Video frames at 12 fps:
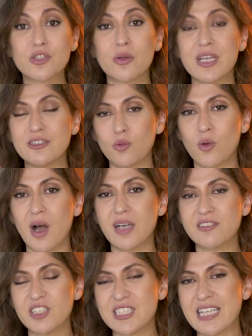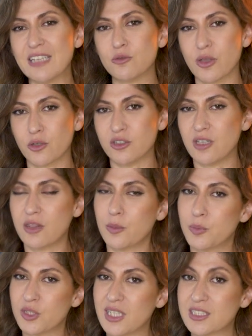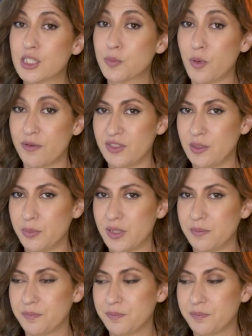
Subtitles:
so that you understand whether or not the product is profitable.